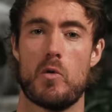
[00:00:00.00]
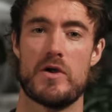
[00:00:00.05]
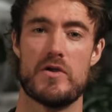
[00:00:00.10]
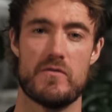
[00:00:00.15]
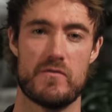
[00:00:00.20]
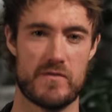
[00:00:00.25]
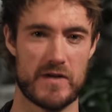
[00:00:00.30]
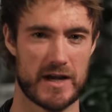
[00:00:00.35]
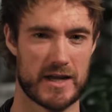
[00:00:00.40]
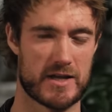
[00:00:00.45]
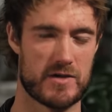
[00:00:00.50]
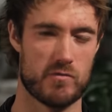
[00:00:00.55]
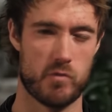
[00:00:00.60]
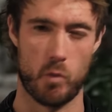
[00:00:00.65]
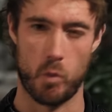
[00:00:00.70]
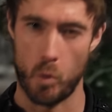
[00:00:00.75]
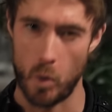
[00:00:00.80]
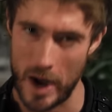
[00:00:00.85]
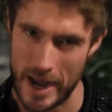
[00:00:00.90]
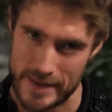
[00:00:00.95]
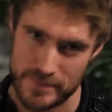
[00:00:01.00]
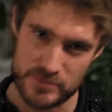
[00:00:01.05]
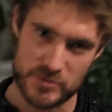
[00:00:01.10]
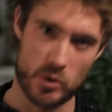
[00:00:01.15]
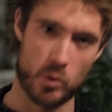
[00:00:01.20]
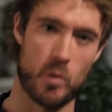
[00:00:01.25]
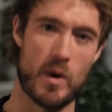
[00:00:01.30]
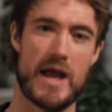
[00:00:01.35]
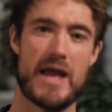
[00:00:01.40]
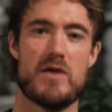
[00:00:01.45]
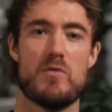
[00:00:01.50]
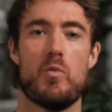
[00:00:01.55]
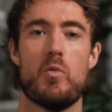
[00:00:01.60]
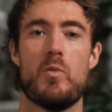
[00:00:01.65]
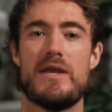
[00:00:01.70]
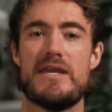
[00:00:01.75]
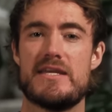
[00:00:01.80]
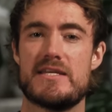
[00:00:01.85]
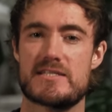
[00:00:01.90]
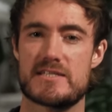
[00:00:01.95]
where you feel like you've wiped away
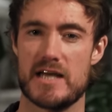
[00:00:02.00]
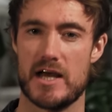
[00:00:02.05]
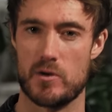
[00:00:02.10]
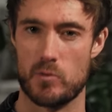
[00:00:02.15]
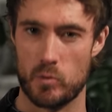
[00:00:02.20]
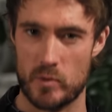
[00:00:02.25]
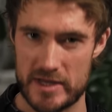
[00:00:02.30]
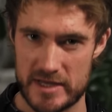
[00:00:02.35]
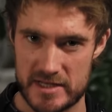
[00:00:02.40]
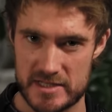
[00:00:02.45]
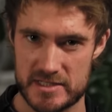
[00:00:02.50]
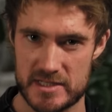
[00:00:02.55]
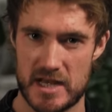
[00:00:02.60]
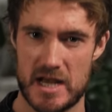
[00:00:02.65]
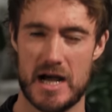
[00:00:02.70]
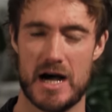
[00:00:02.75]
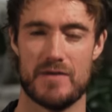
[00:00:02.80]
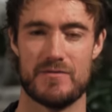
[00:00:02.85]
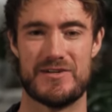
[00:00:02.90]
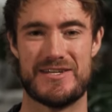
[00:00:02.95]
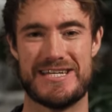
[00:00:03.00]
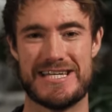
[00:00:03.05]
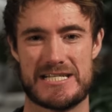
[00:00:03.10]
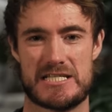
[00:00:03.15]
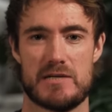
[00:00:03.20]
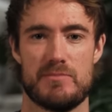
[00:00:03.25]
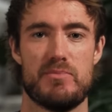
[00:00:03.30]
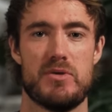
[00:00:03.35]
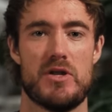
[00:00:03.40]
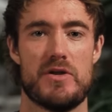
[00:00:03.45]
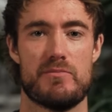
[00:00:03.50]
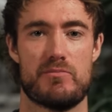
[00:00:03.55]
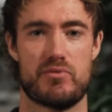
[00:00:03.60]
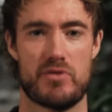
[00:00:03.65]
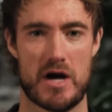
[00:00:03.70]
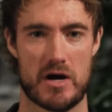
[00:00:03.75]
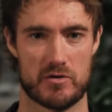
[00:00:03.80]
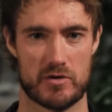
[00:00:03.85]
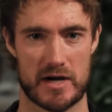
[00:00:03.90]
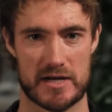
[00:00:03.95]
weeks and weeks of disciplined
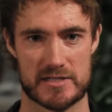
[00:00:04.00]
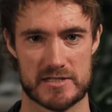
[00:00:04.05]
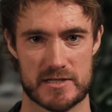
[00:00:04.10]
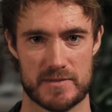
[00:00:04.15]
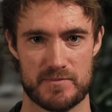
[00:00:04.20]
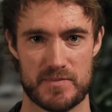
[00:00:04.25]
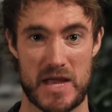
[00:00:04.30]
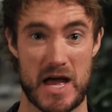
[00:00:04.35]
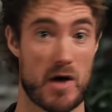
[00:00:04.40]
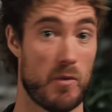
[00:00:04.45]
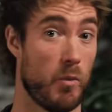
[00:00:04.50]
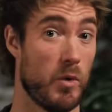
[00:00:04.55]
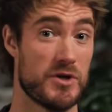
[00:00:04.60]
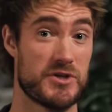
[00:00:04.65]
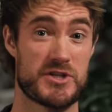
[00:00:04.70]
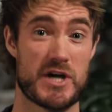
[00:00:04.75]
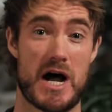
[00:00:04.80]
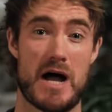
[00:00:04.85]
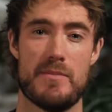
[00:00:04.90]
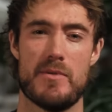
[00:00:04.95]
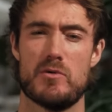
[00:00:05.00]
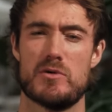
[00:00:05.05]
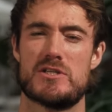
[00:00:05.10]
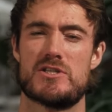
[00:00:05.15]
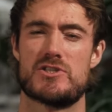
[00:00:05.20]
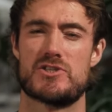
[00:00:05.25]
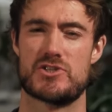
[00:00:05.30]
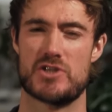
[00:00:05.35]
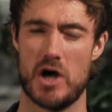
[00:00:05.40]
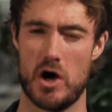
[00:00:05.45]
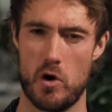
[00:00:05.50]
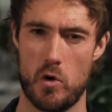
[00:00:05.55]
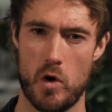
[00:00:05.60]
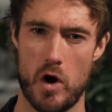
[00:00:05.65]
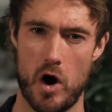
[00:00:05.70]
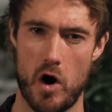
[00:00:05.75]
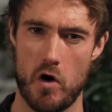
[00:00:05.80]
progress. And one time it was so